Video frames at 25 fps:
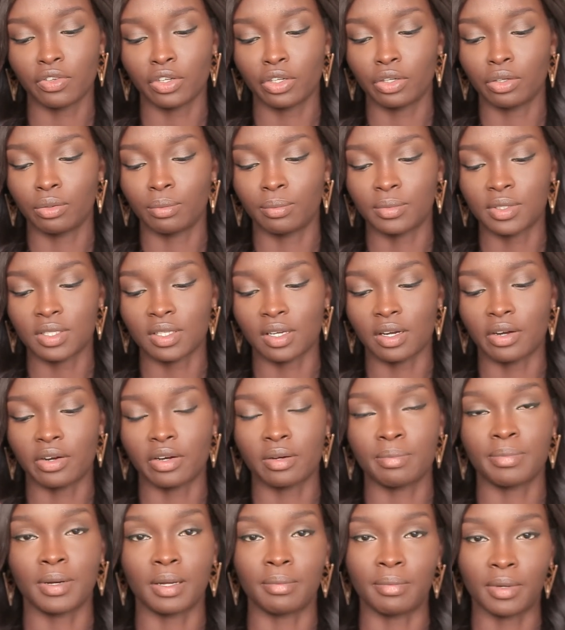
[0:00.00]
Volum
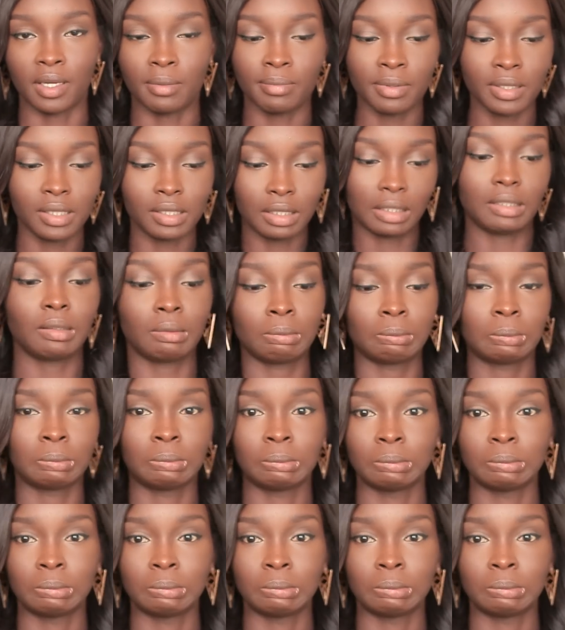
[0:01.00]
Mascara by Maybelline.